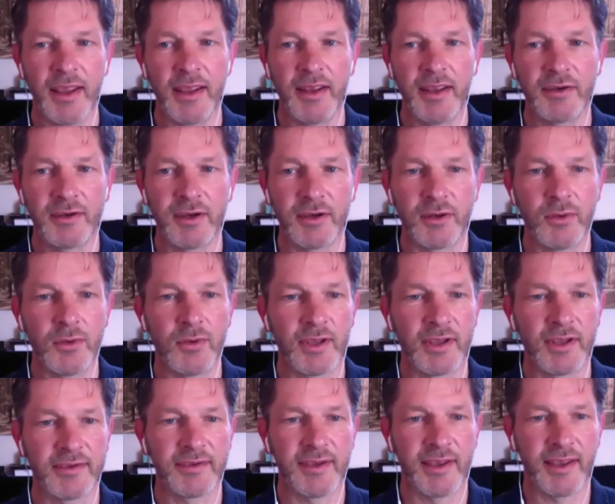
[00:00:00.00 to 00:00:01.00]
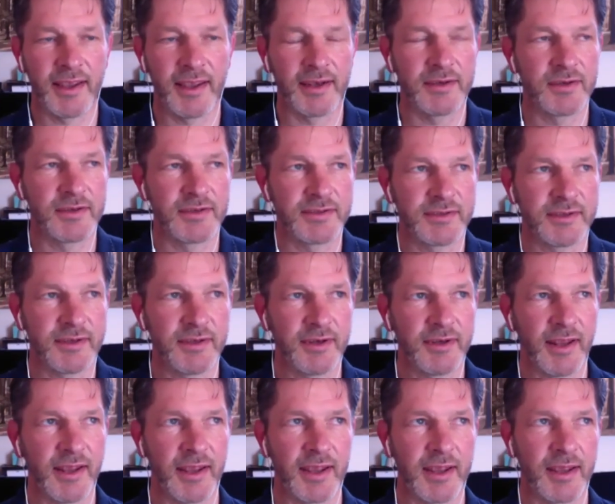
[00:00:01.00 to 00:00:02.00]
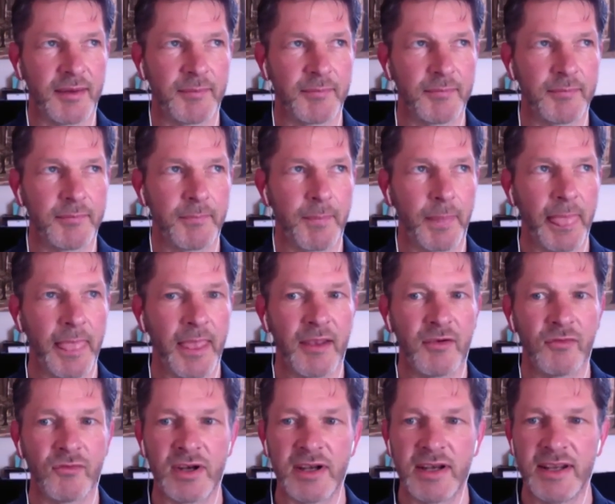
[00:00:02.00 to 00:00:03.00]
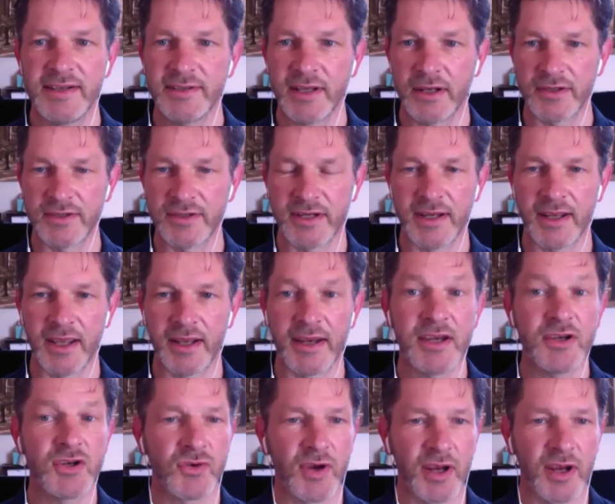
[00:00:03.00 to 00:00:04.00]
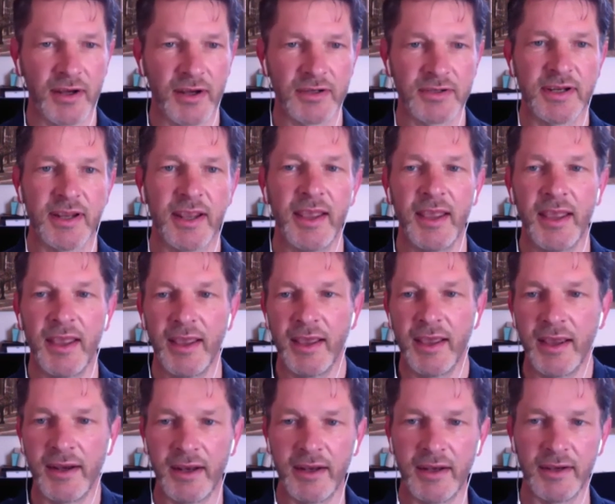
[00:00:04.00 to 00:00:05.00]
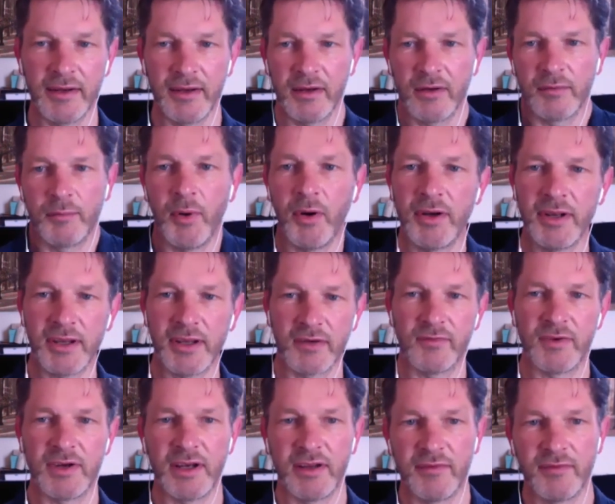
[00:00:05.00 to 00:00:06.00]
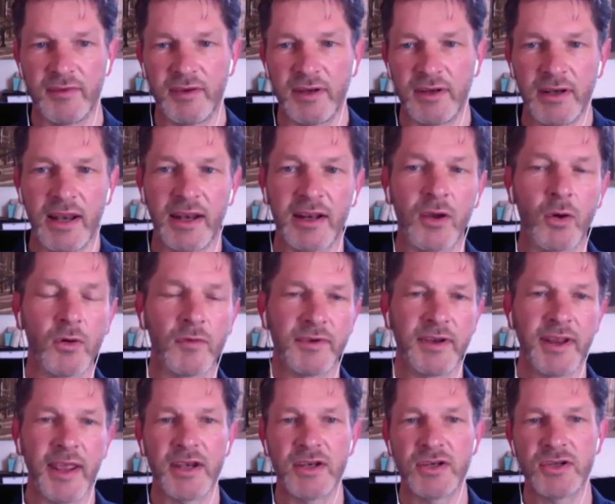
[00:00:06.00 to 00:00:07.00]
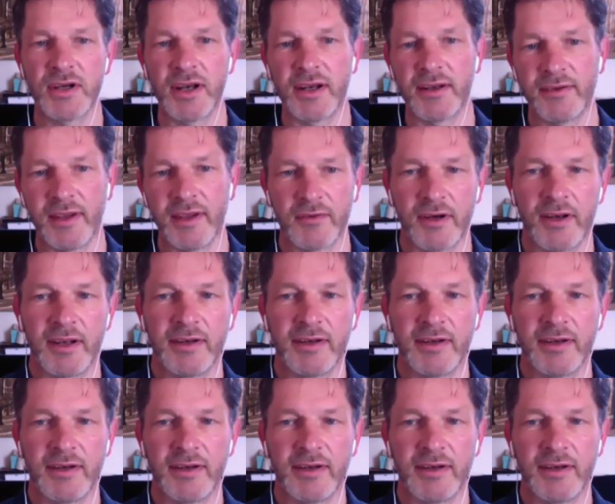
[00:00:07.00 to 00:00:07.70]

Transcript: to do this and just release energy and integrate energy, and then the body can really let go of tension, etc. I think